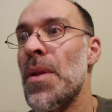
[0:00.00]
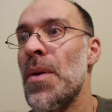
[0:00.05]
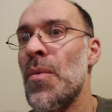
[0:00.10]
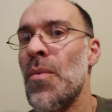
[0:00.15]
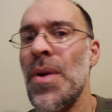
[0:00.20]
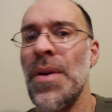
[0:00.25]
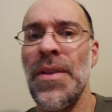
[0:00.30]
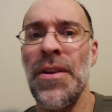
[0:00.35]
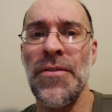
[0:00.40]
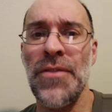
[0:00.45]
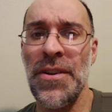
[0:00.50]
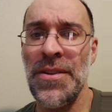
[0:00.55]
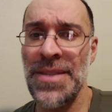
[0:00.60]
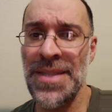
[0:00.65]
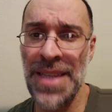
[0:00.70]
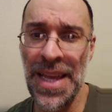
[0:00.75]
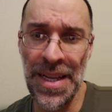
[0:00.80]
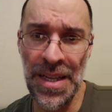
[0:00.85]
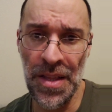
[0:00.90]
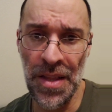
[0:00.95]
Whether they're
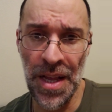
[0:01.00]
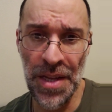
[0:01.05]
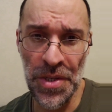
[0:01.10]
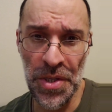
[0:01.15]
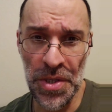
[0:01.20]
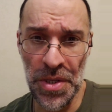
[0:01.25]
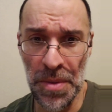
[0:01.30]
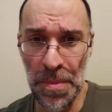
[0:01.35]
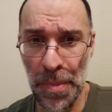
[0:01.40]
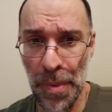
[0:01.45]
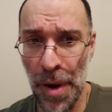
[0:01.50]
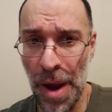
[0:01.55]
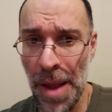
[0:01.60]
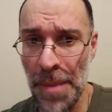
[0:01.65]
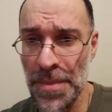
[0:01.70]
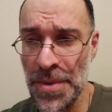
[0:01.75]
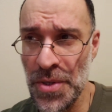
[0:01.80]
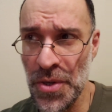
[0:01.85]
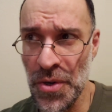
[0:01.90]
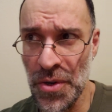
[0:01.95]
psychological
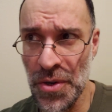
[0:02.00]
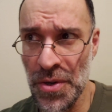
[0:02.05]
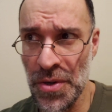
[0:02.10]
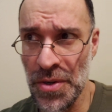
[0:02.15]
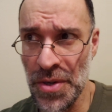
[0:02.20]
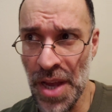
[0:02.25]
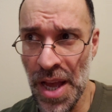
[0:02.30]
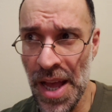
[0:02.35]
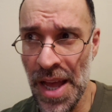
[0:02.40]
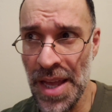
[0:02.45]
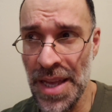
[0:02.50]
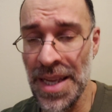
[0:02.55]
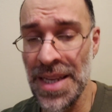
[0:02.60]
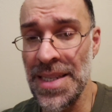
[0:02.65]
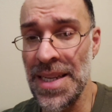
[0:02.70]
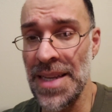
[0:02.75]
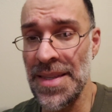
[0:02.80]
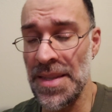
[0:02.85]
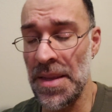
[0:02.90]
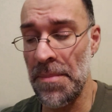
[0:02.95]
props or not, it
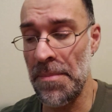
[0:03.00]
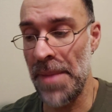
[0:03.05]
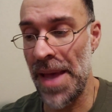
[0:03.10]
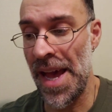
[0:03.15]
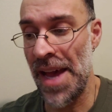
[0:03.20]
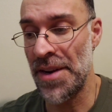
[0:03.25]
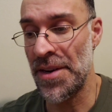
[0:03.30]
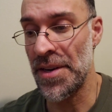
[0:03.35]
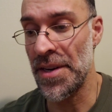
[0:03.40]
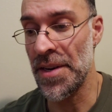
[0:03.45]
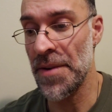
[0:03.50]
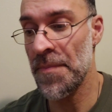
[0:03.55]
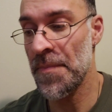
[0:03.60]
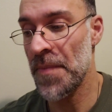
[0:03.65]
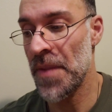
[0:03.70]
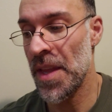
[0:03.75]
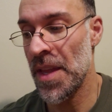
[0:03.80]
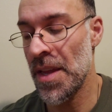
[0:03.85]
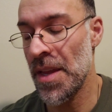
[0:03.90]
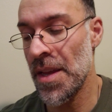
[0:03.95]
doesn't matter.
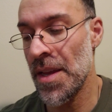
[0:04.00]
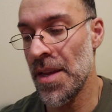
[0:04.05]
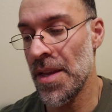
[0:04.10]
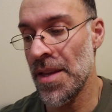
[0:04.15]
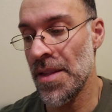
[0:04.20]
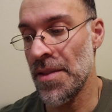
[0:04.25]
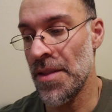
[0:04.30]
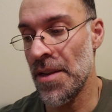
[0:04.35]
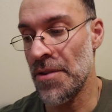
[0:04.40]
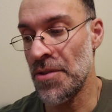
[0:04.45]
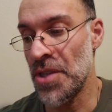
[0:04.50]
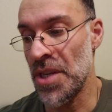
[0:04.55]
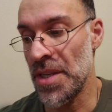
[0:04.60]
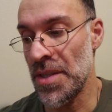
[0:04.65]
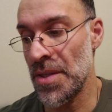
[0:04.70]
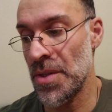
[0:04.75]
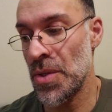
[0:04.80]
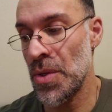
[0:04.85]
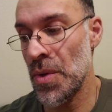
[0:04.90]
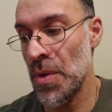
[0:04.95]
They're
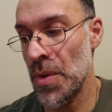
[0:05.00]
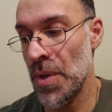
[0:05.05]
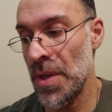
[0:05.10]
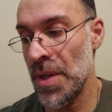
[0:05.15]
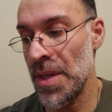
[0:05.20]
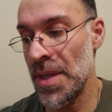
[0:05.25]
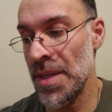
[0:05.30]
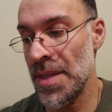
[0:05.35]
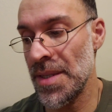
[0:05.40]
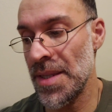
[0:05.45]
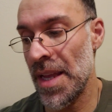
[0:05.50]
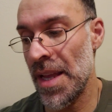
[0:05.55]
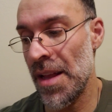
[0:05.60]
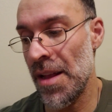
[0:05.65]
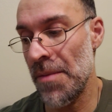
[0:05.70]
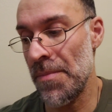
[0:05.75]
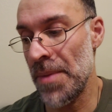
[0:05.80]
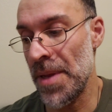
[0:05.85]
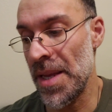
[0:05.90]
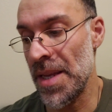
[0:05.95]
just tools to
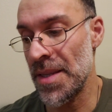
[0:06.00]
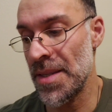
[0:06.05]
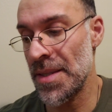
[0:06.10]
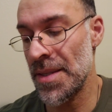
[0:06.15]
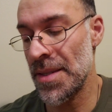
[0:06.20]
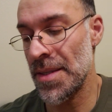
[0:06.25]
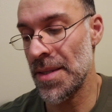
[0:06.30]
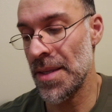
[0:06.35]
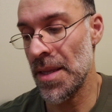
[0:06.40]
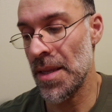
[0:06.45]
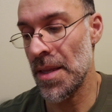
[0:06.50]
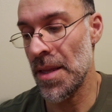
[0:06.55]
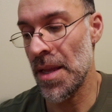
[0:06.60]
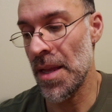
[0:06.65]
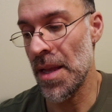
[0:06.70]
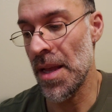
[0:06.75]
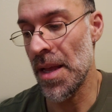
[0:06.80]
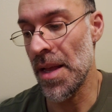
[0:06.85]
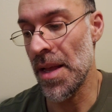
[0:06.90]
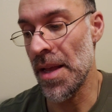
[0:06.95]
help us
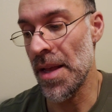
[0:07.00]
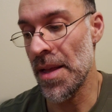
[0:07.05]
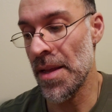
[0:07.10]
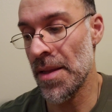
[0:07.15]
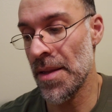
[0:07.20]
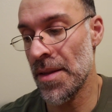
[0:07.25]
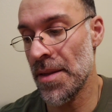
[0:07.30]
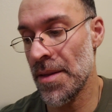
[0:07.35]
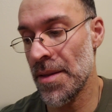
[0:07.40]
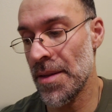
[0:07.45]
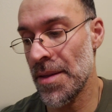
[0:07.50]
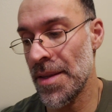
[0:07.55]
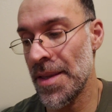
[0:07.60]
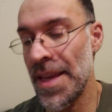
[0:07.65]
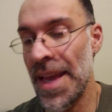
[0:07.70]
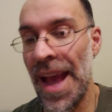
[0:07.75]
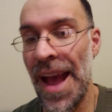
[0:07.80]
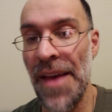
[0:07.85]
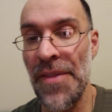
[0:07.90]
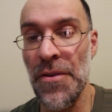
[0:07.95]
uh,
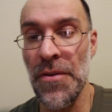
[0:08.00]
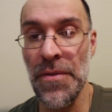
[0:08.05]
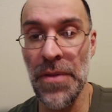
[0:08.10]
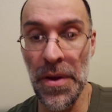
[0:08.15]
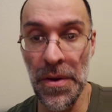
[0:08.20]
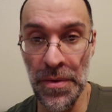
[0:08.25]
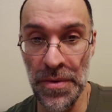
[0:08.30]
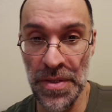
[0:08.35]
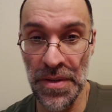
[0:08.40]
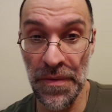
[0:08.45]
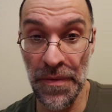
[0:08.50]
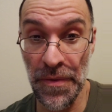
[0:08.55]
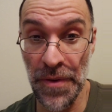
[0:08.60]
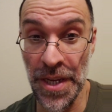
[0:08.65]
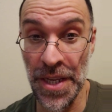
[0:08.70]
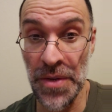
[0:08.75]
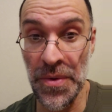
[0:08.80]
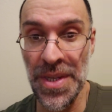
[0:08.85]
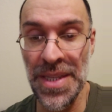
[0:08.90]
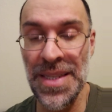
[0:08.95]
gather those
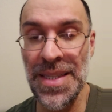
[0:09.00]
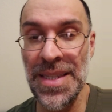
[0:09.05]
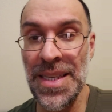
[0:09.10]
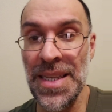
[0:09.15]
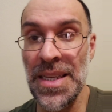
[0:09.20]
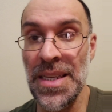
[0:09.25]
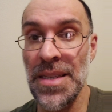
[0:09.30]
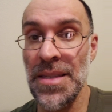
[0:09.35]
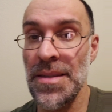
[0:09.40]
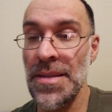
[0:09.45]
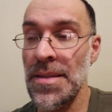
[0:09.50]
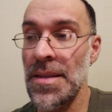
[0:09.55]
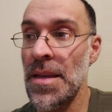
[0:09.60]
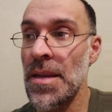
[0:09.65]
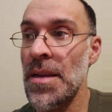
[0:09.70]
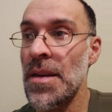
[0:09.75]
frequencies.